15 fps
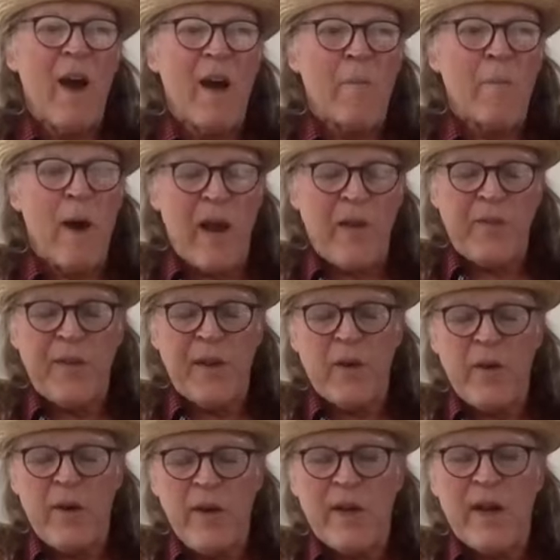My
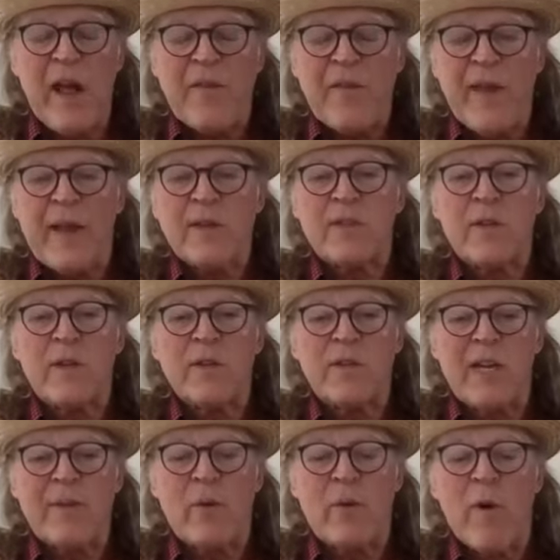theory, and I think it's a
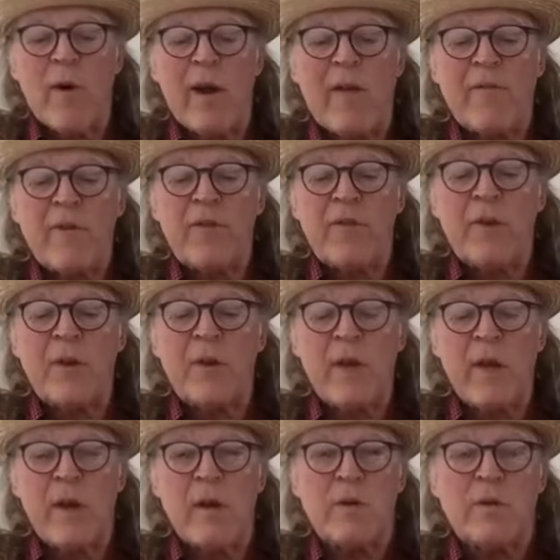legitimate one after 30
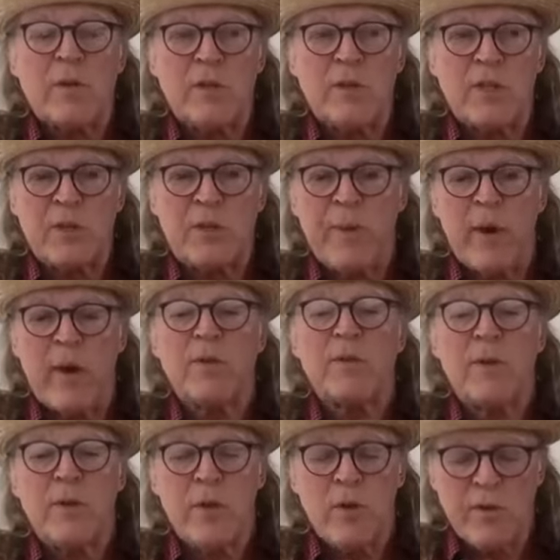years, is the spirits
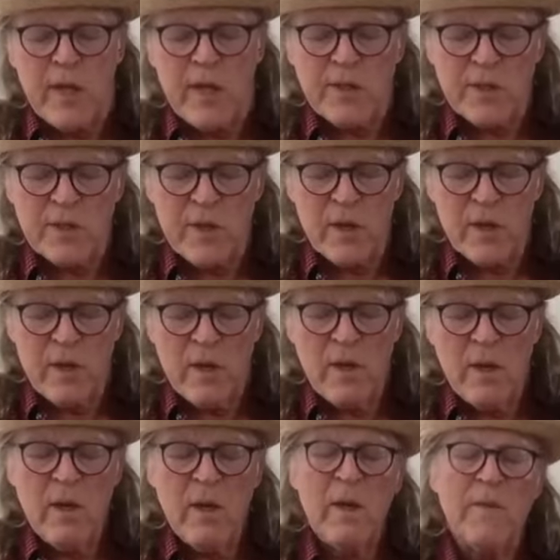knew this.
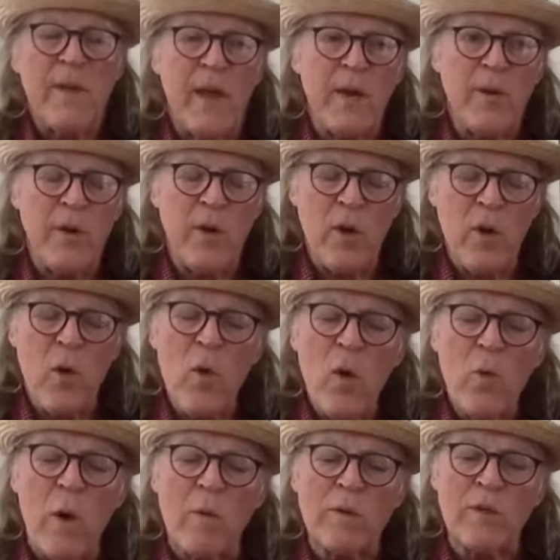They knew
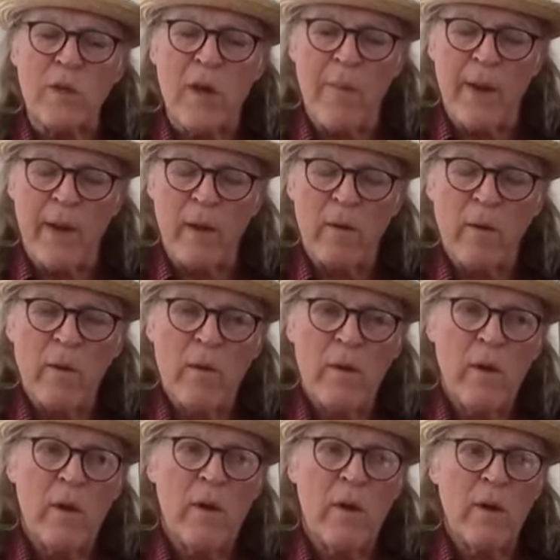what was coming.
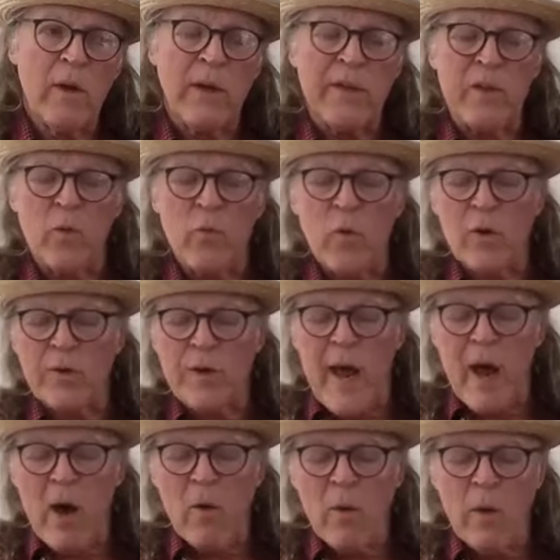Look at the world
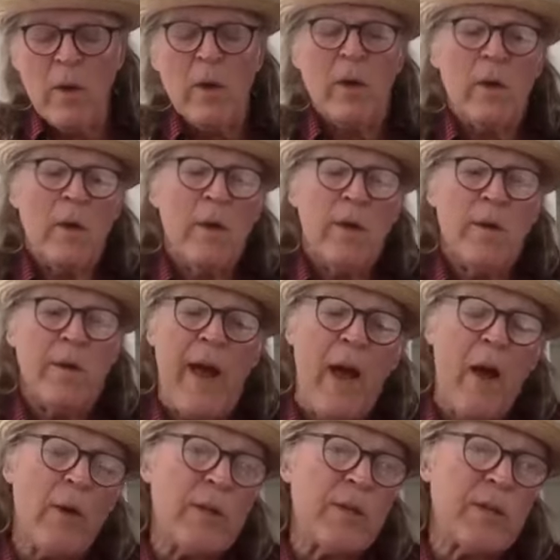now.
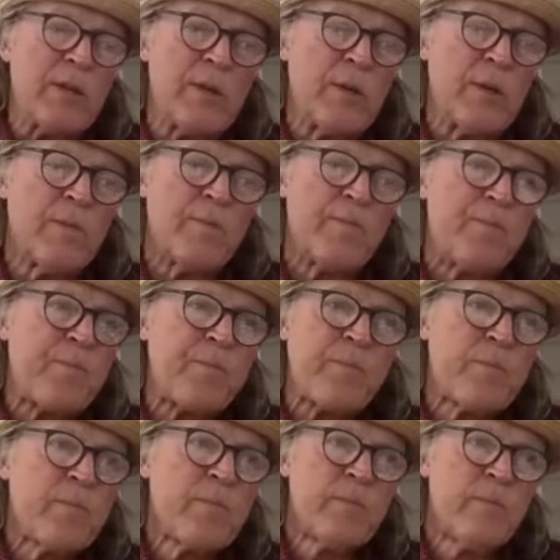Now it's,
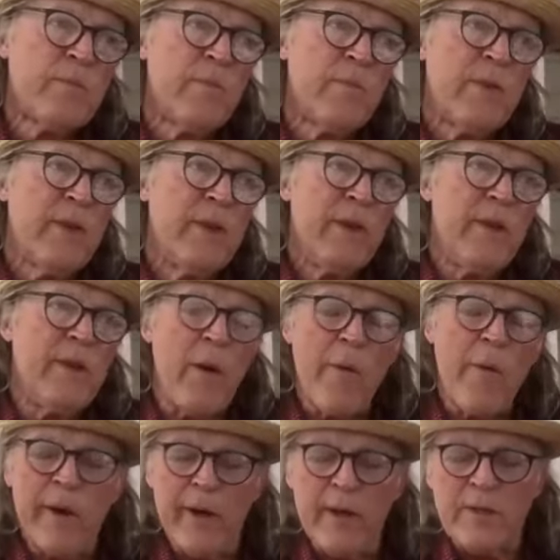you know
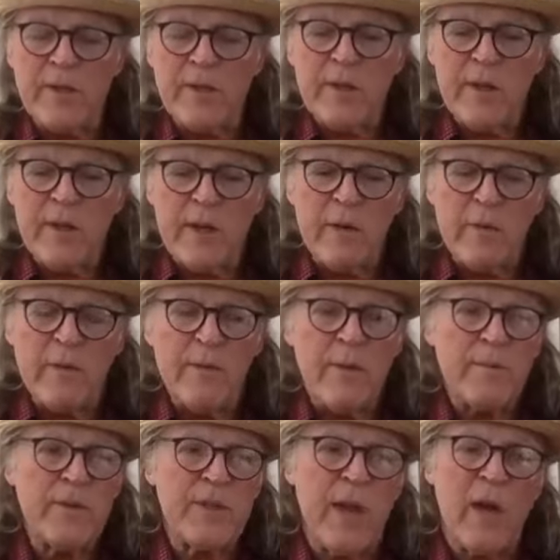what it is, you know,
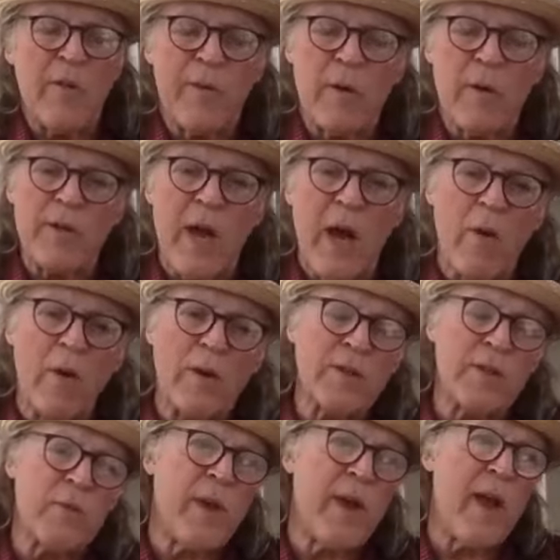cell phone
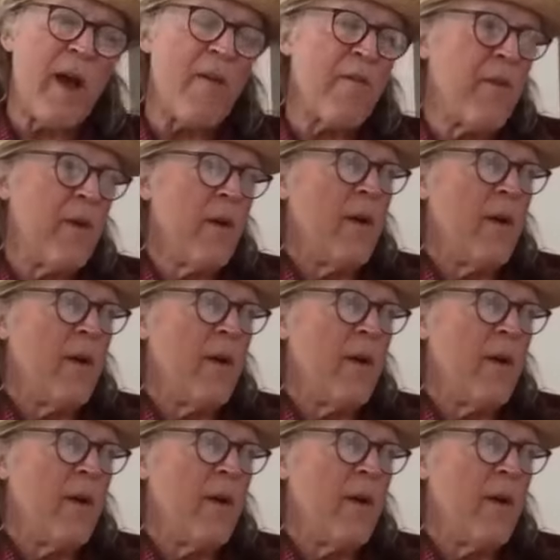towers, and we have